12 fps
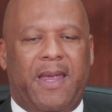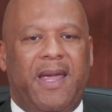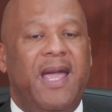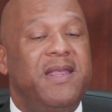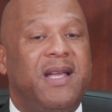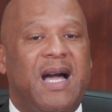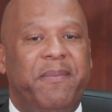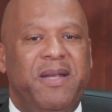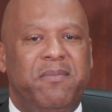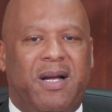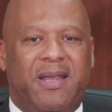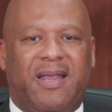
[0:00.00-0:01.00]
In the
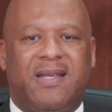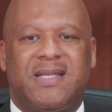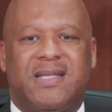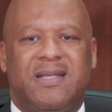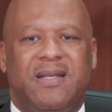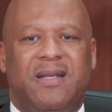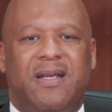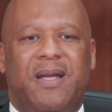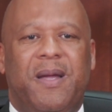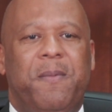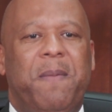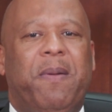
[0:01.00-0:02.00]
coming months,
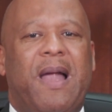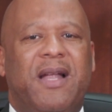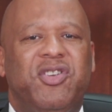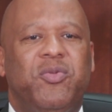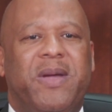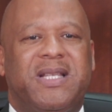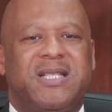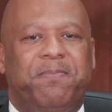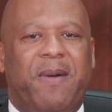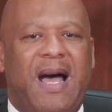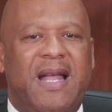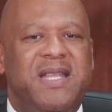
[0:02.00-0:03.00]
we plan to
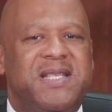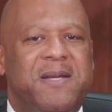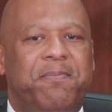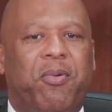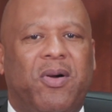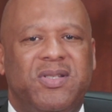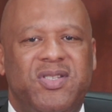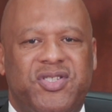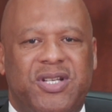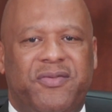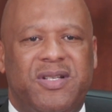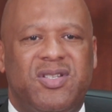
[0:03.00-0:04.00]
expand this important
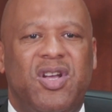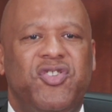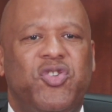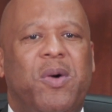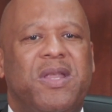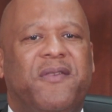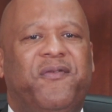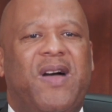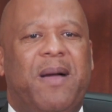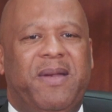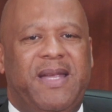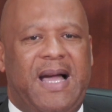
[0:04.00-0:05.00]
service to other
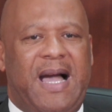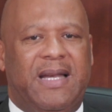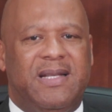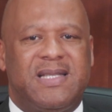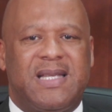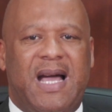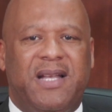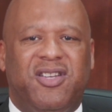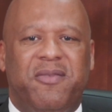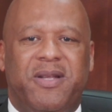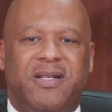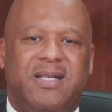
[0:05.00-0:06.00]
family islands and
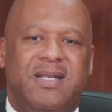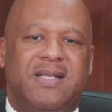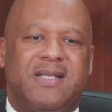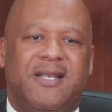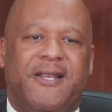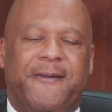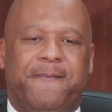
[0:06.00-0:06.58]
communities.